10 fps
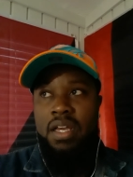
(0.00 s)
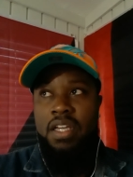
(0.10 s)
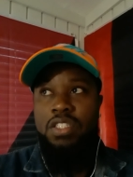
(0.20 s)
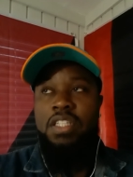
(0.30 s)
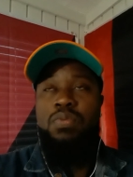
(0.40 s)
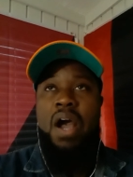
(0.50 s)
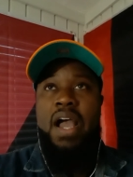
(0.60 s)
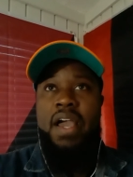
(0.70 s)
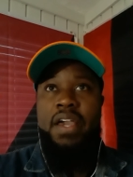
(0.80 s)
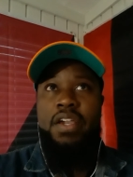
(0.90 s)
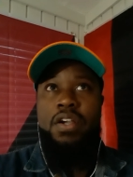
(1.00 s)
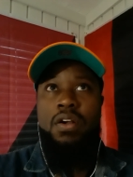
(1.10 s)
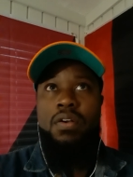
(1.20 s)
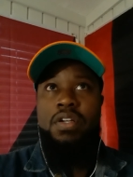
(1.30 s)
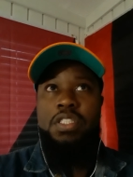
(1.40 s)
it's, it's why I
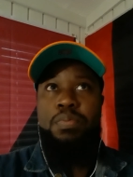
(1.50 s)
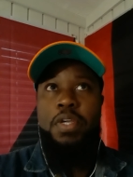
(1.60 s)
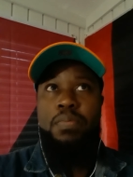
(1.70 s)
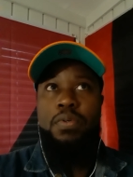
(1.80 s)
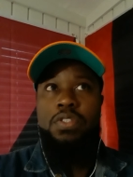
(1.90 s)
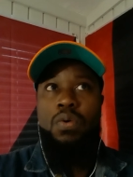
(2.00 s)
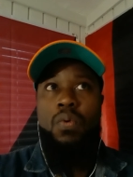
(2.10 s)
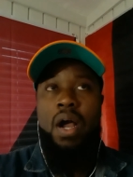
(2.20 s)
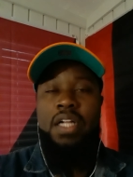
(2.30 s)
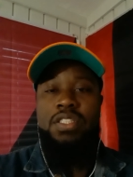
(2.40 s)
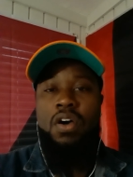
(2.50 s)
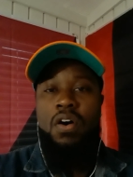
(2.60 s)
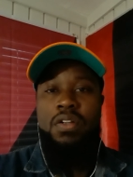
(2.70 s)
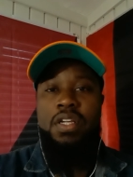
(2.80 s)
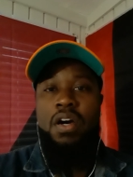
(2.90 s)
encourage people to watch
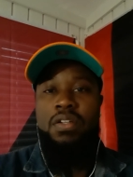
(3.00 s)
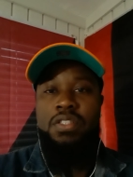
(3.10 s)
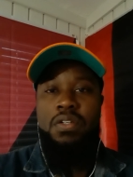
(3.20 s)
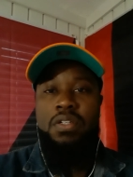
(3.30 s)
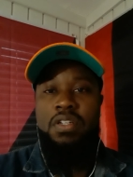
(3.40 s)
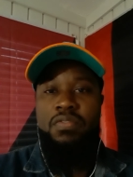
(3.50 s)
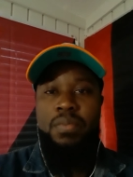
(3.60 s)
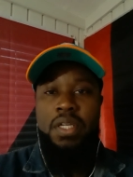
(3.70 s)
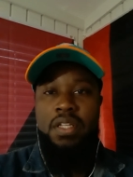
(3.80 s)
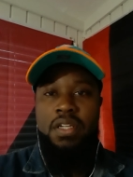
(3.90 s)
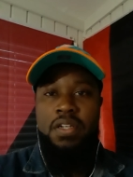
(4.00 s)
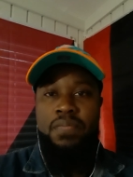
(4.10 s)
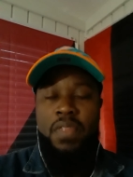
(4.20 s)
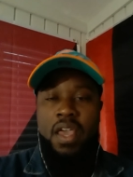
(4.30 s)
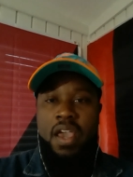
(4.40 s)
all the alternative media
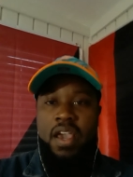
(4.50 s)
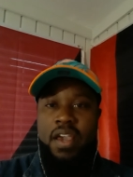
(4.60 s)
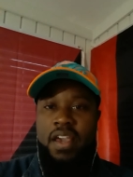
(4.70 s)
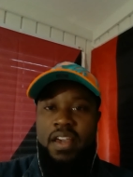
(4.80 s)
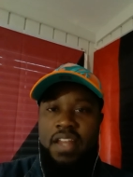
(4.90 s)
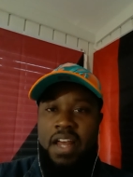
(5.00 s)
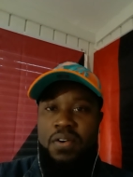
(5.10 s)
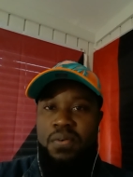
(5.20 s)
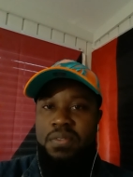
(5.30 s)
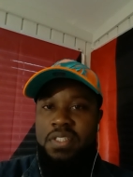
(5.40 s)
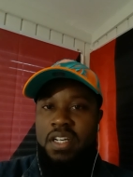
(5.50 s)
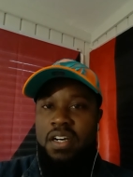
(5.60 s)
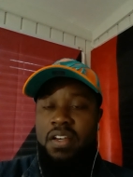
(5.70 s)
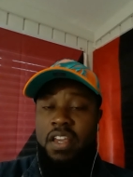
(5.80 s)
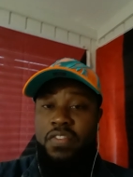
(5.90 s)
and I don't
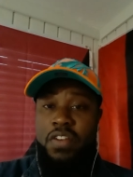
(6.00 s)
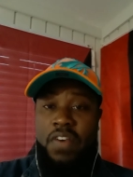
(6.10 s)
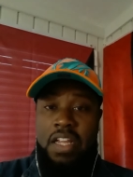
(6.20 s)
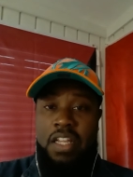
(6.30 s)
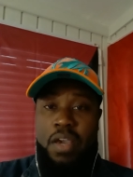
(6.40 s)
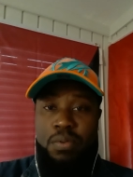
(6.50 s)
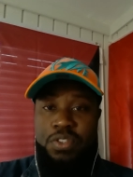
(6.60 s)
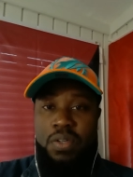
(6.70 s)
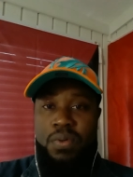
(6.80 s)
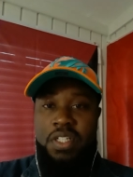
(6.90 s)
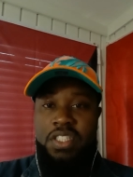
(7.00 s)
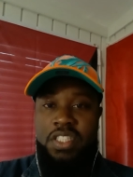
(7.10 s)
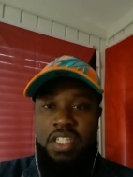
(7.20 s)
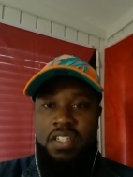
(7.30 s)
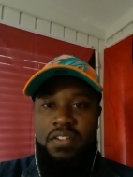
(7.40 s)
uh, even if I label someone a
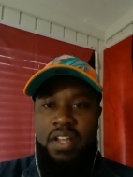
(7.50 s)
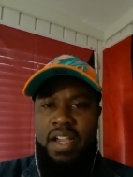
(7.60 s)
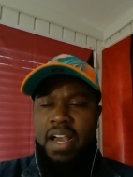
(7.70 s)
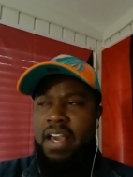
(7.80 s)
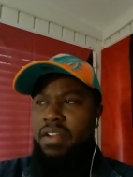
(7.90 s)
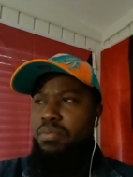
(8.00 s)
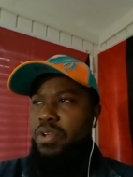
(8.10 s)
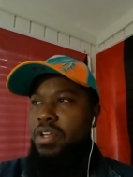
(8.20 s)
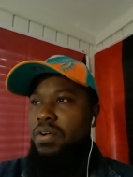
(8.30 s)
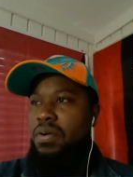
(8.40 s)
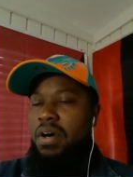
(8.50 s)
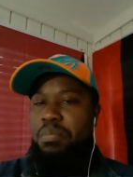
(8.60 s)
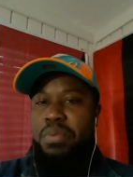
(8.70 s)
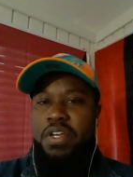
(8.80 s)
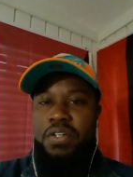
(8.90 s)
shill, like I had a video
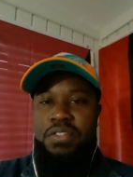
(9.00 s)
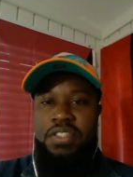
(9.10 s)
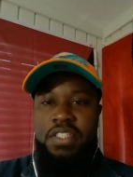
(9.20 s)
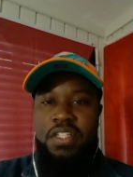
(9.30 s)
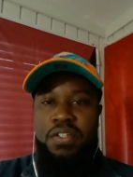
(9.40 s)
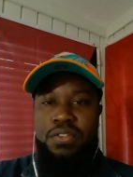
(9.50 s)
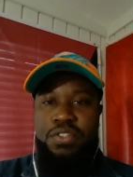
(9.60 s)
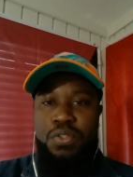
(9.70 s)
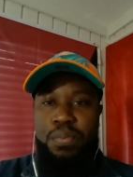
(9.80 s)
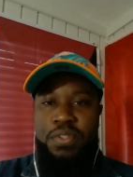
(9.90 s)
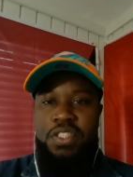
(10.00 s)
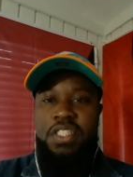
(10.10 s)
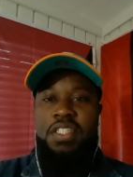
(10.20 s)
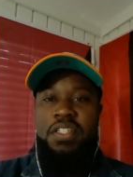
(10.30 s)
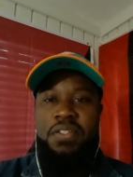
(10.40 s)
of Bill Still super
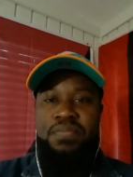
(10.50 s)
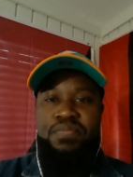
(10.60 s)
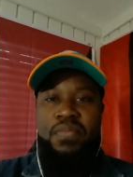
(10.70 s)
shill.